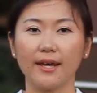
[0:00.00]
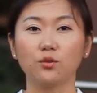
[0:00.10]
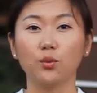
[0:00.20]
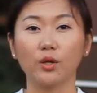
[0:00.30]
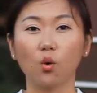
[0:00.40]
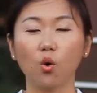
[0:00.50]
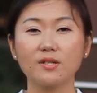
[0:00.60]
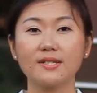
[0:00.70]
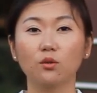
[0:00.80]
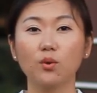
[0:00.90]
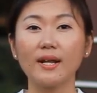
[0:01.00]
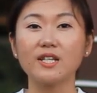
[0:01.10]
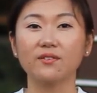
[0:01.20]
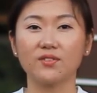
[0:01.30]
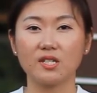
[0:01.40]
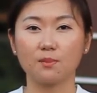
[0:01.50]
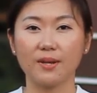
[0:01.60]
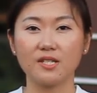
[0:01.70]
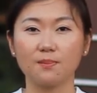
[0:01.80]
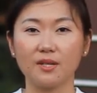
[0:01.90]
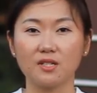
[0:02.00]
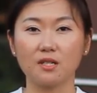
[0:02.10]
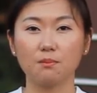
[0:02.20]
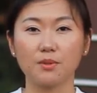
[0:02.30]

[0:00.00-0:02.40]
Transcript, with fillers: It records the relative displacement